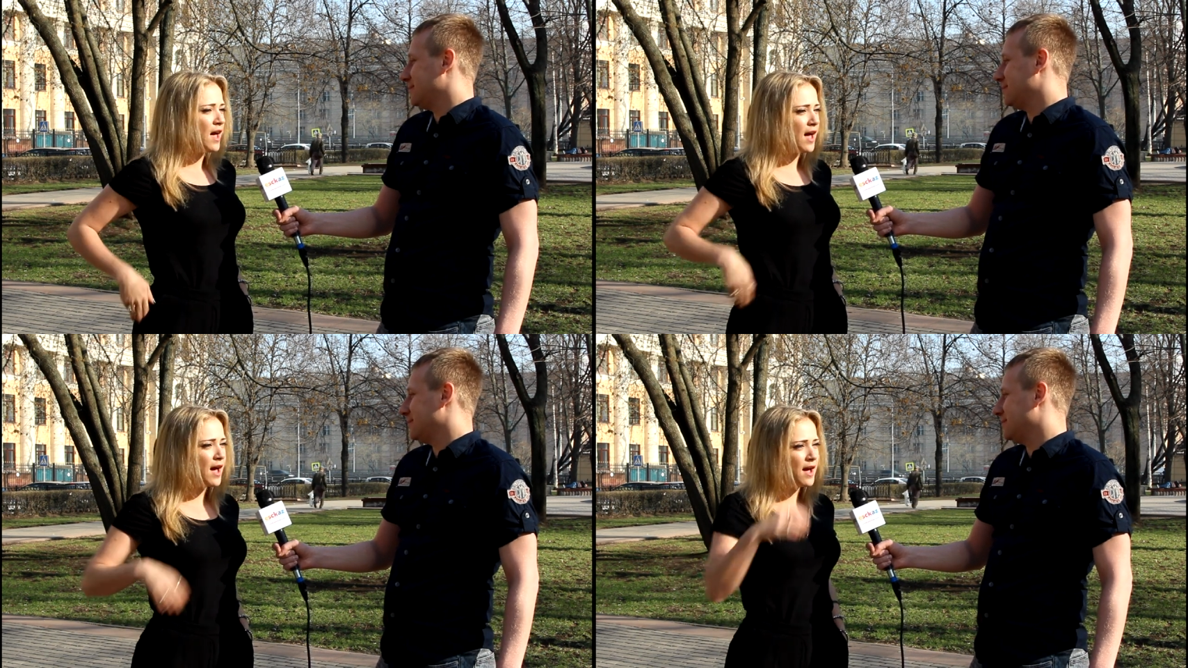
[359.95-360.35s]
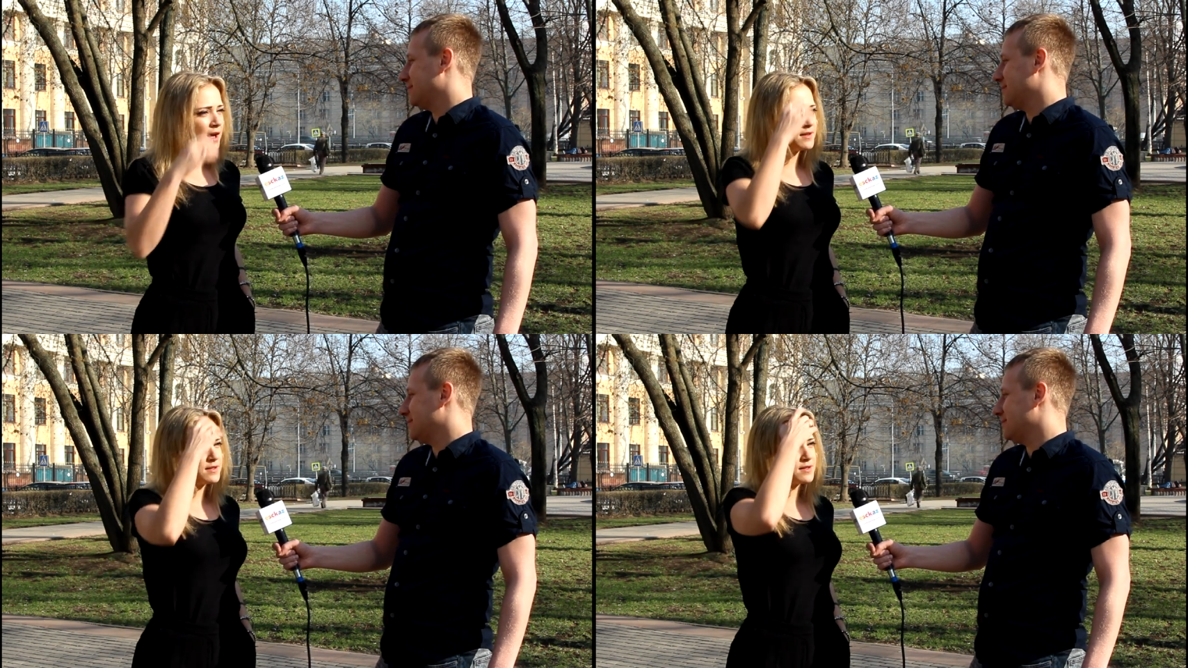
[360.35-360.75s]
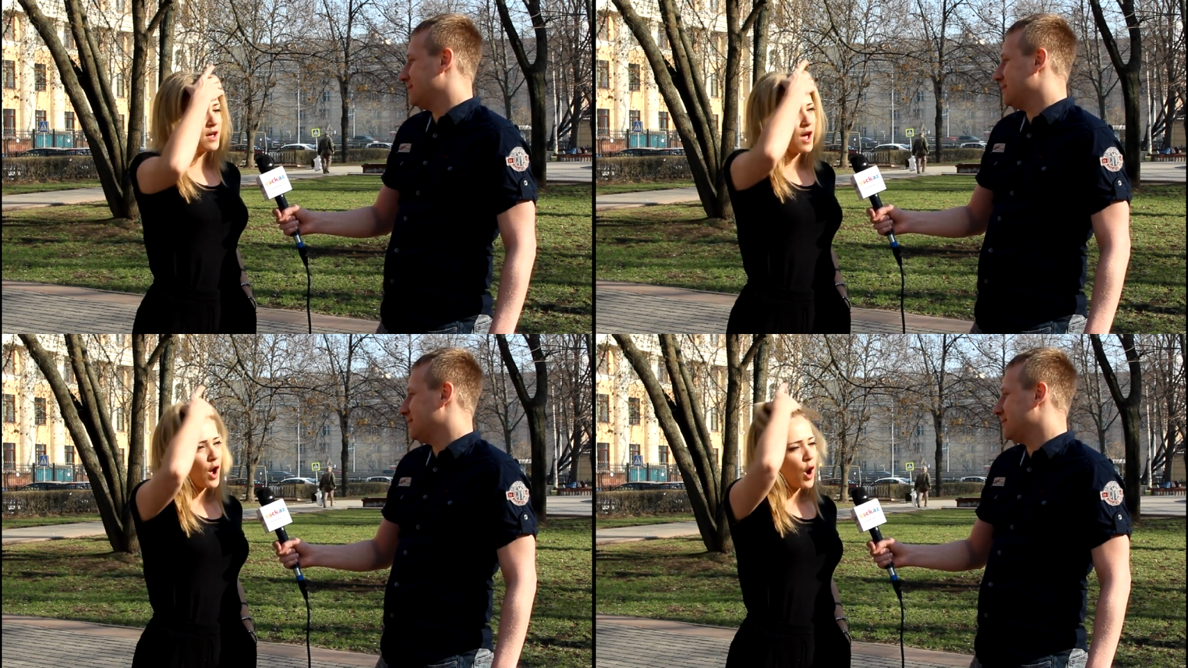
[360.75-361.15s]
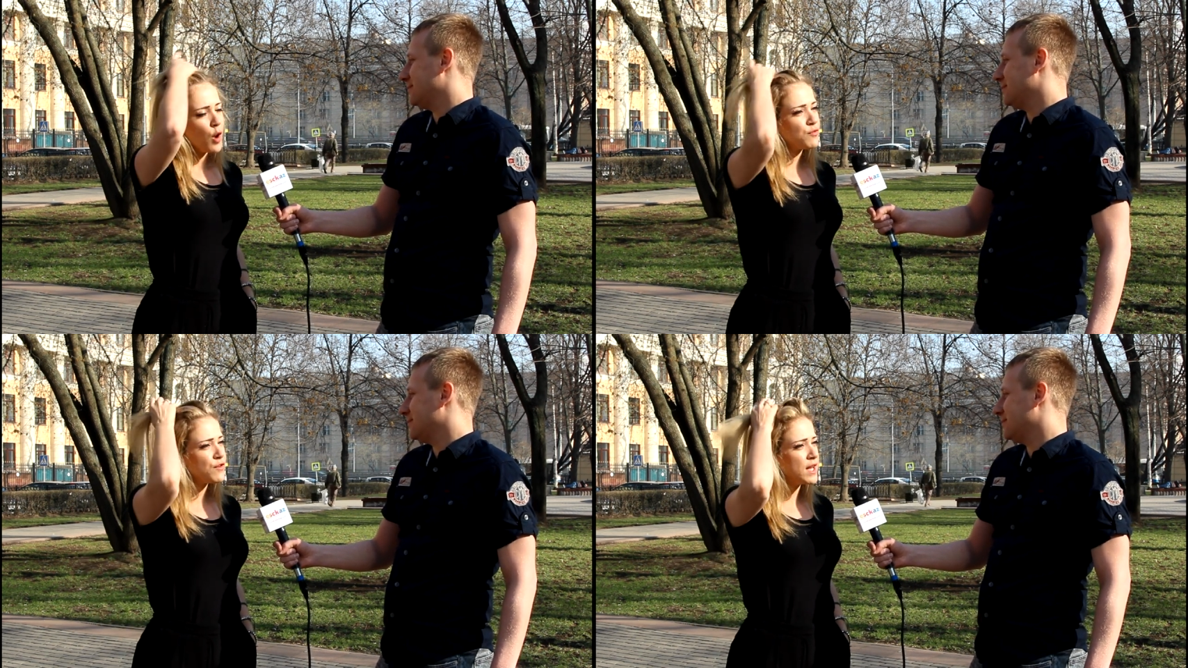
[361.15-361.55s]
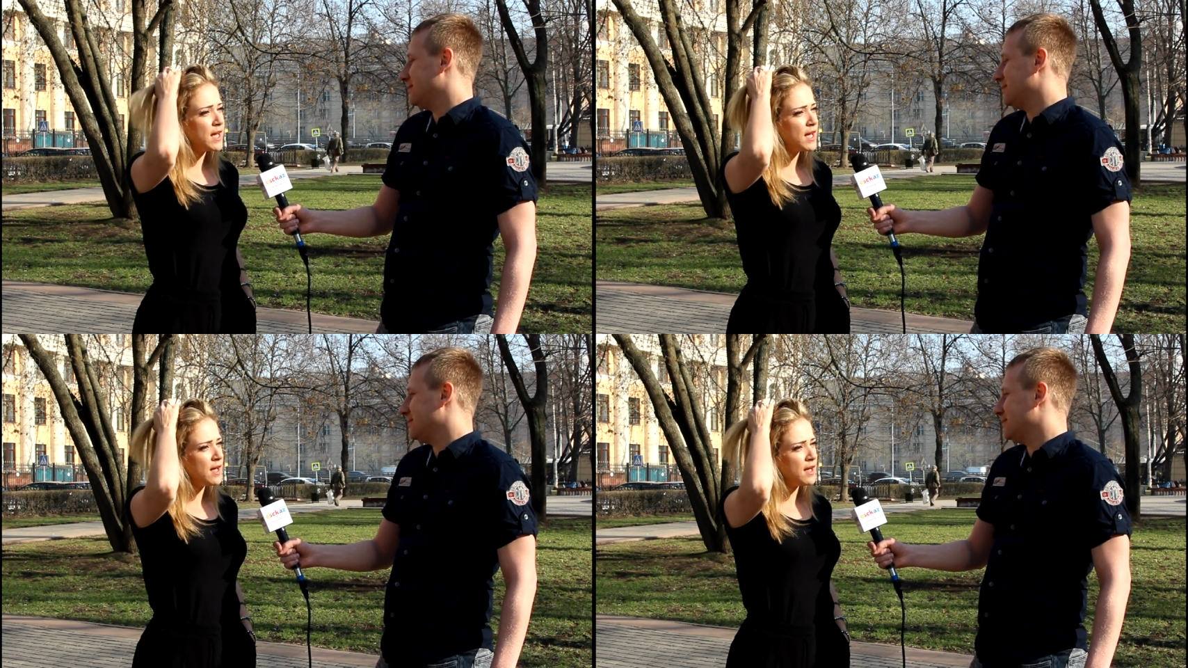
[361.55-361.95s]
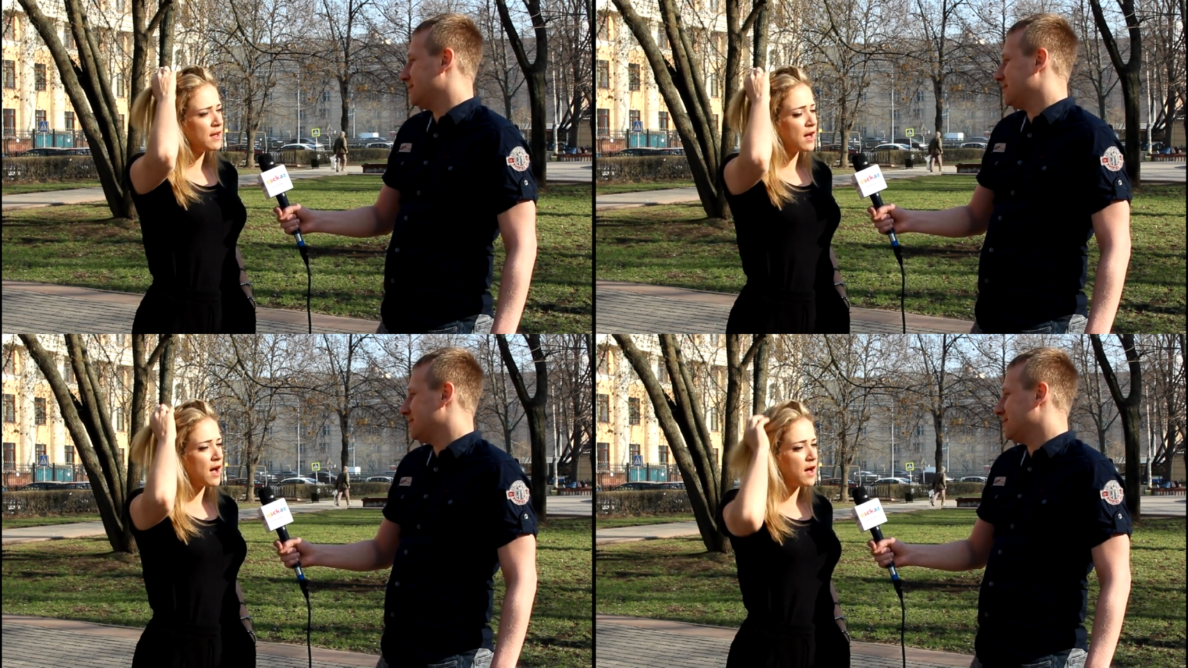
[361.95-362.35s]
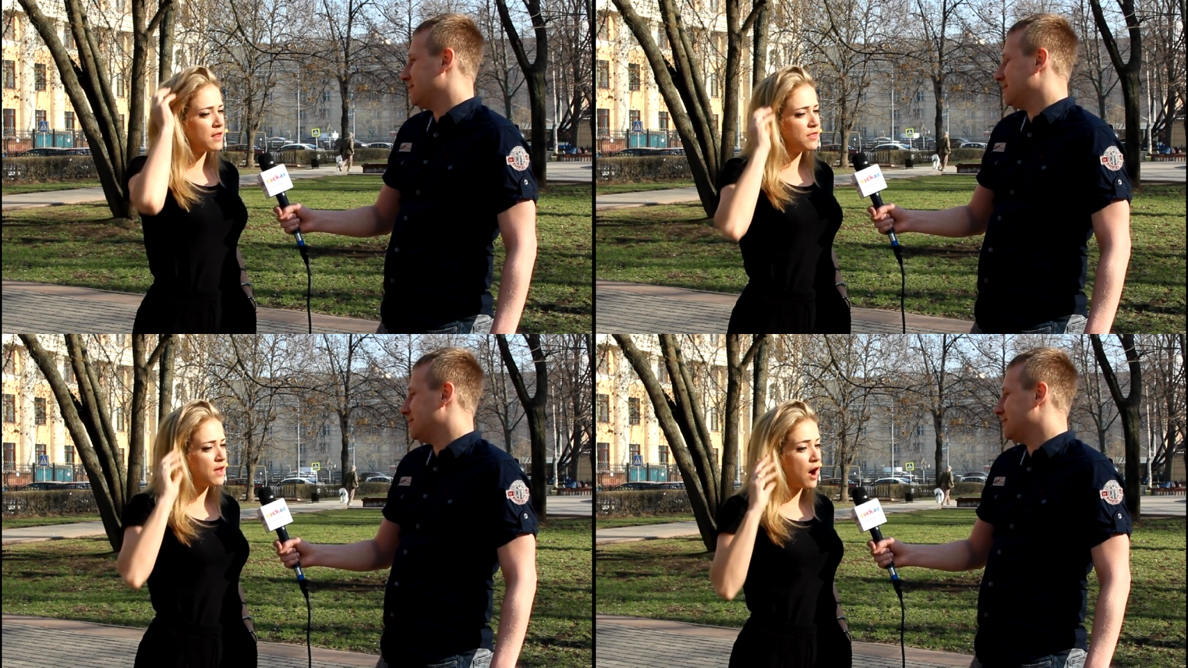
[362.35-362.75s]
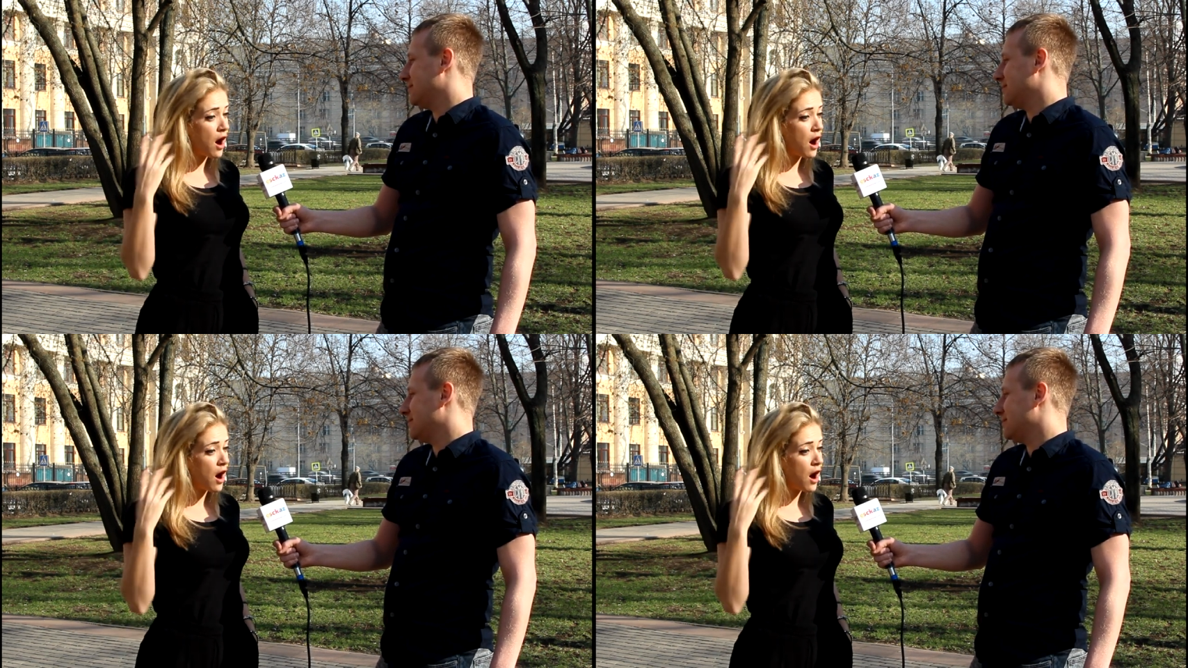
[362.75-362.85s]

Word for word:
Speaker 1: and hopefully uh, the